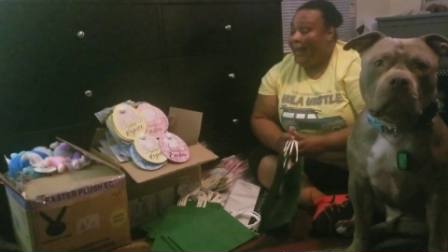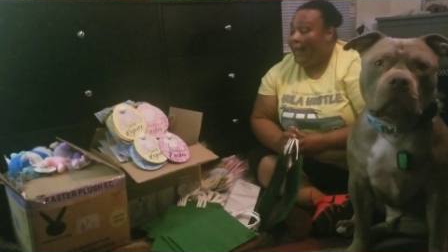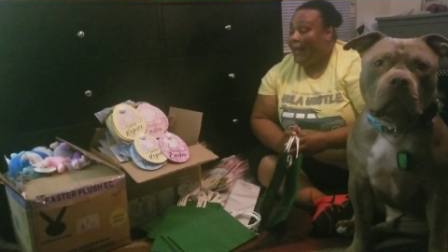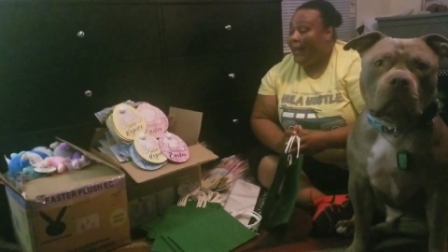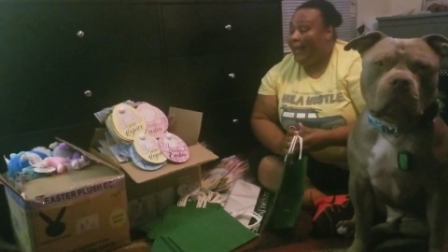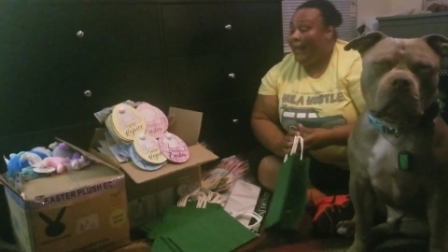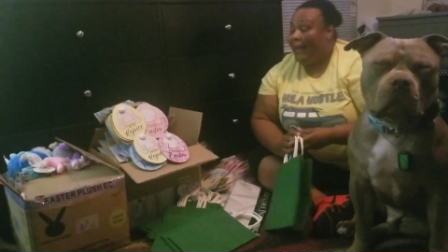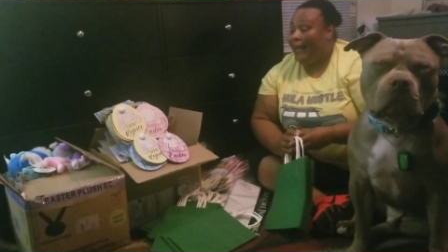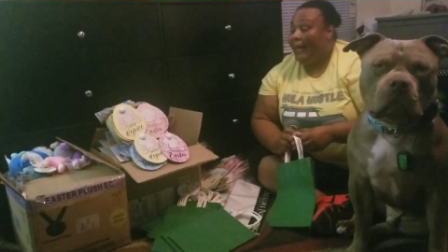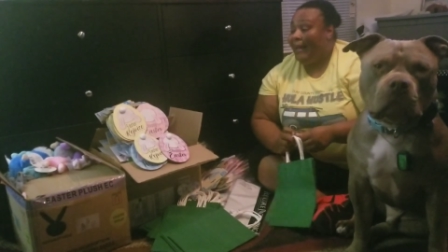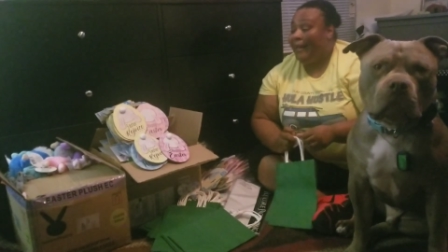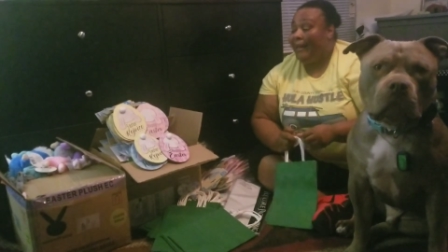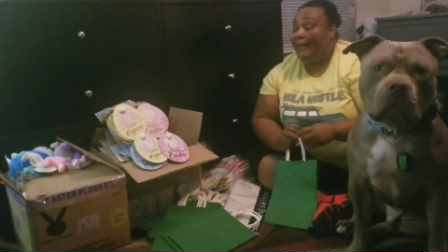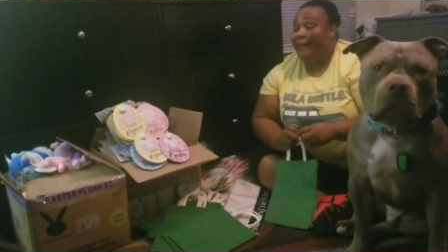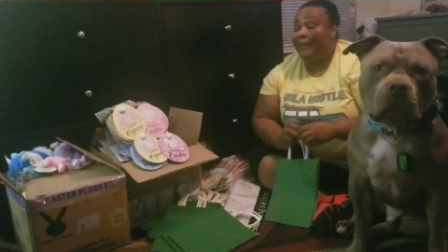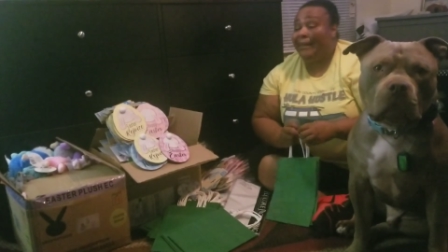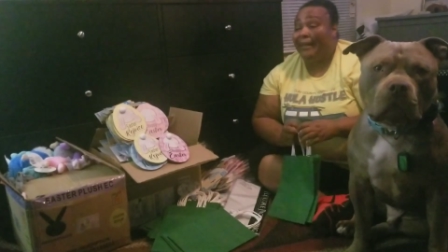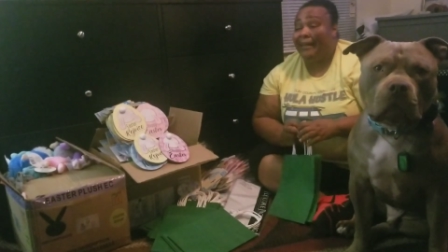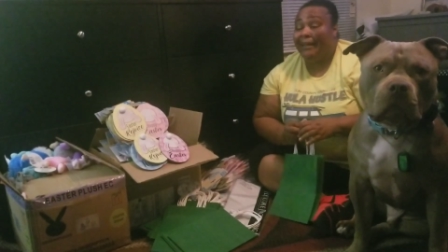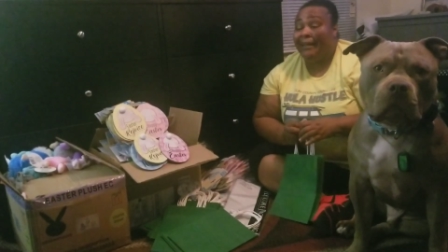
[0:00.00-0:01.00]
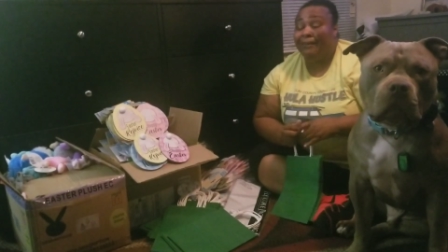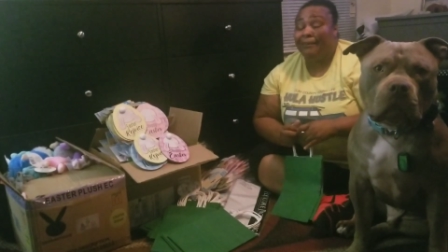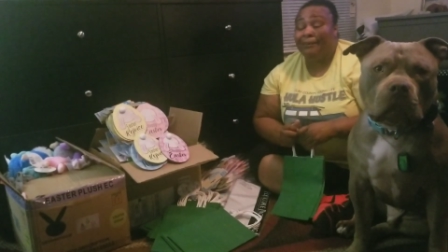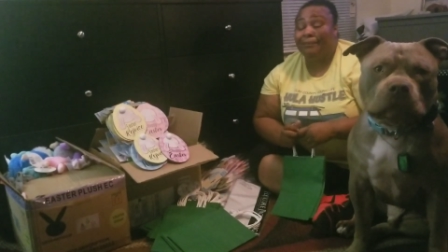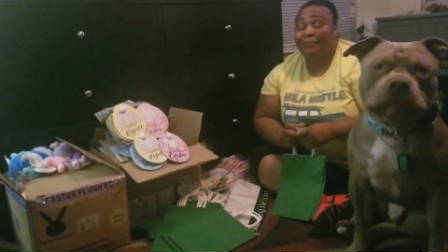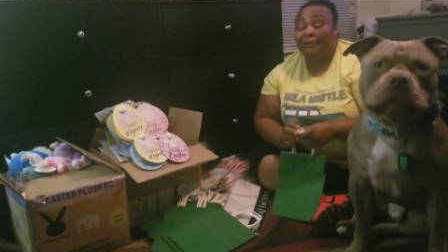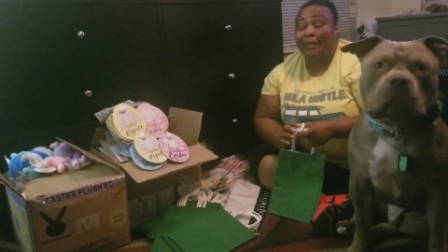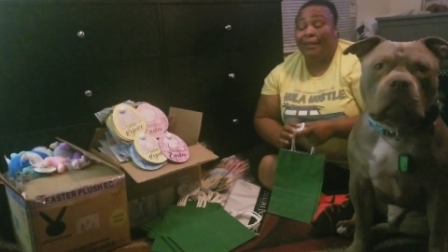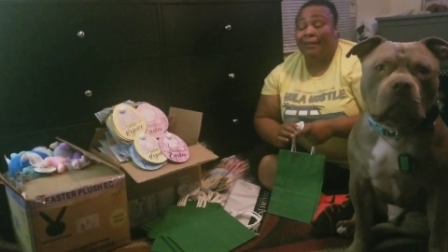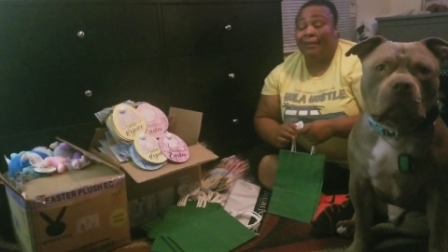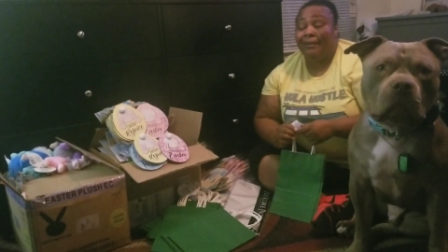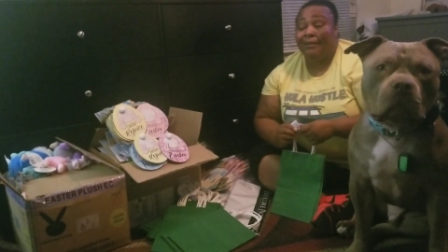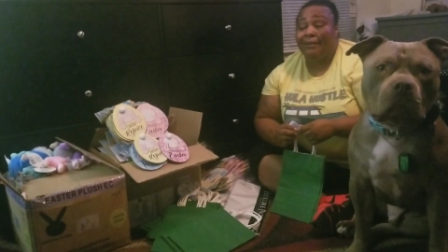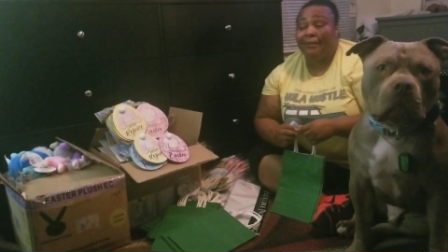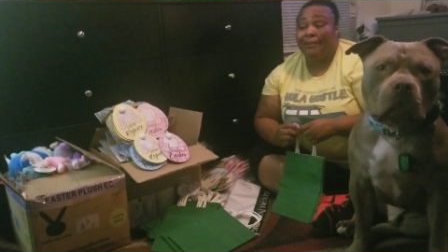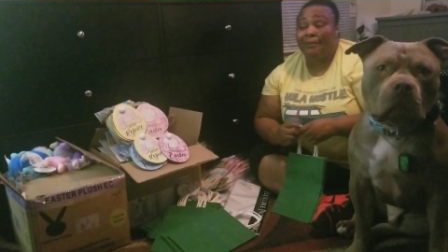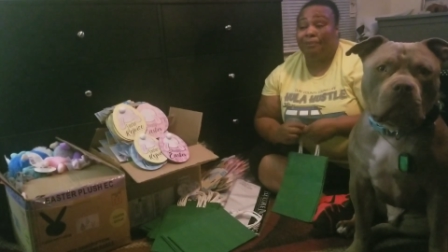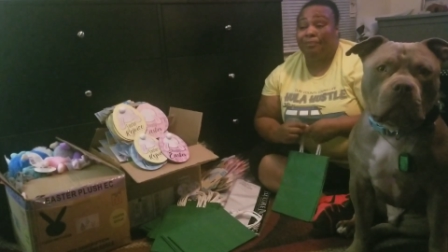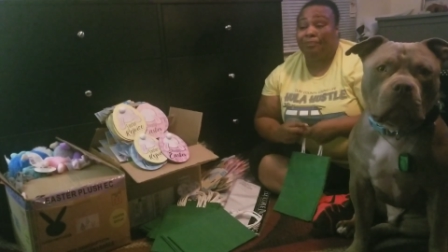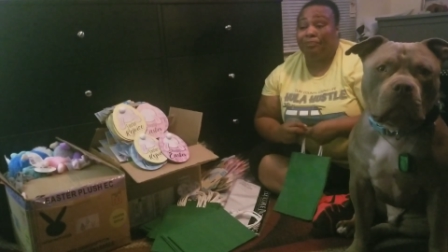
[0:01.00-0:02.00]
and get them
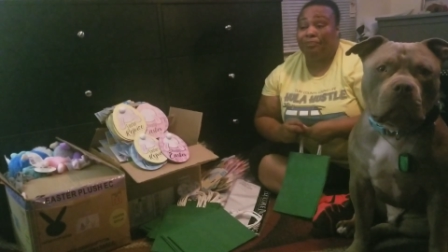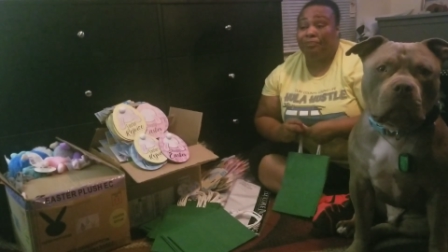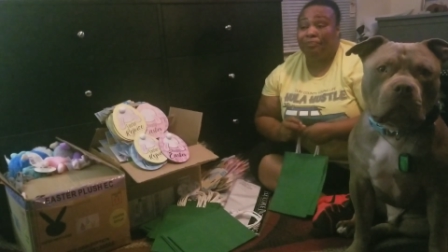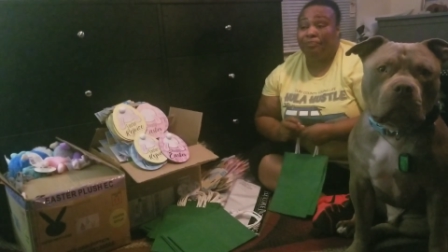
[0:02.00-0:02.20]
um,